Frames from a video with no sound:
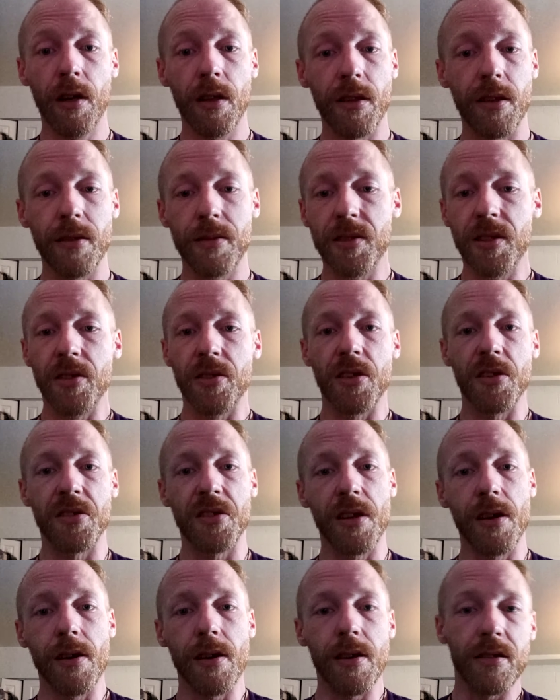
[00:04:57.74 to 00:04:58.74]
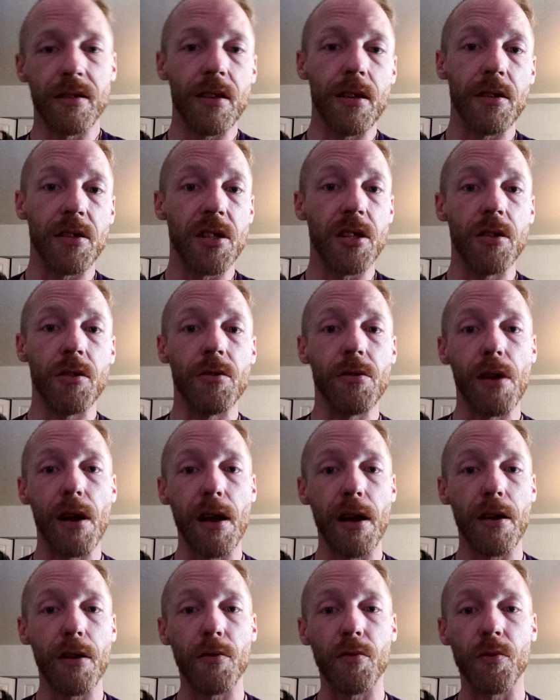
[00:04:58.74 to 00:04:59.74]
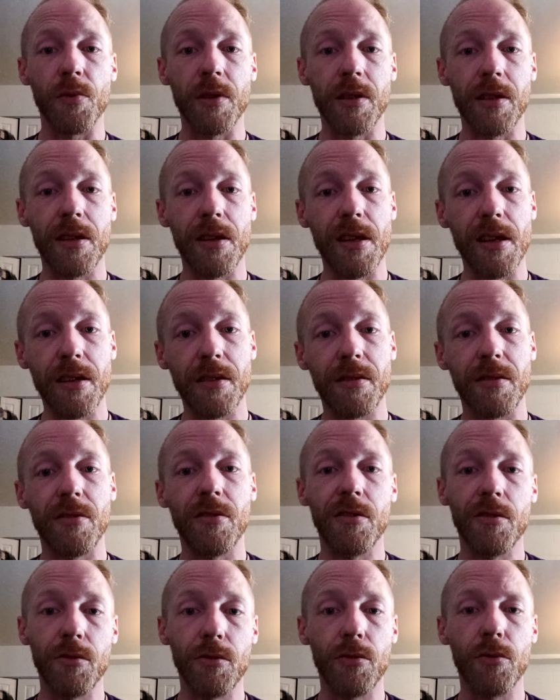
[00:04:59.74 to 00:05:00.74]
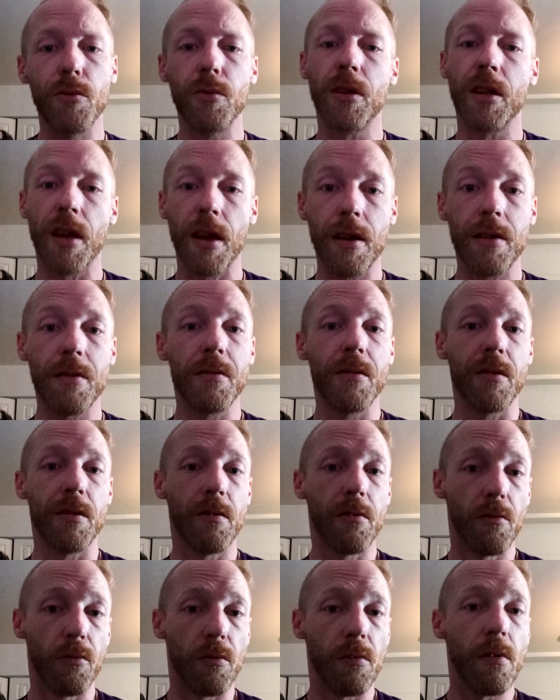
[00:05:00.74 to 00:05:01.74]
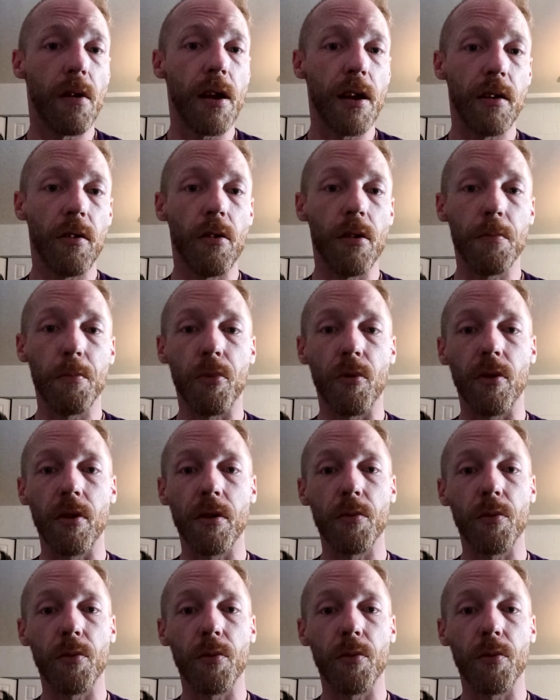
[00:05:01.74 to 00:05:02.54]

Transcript: this is a serious issue, and we need to get right on board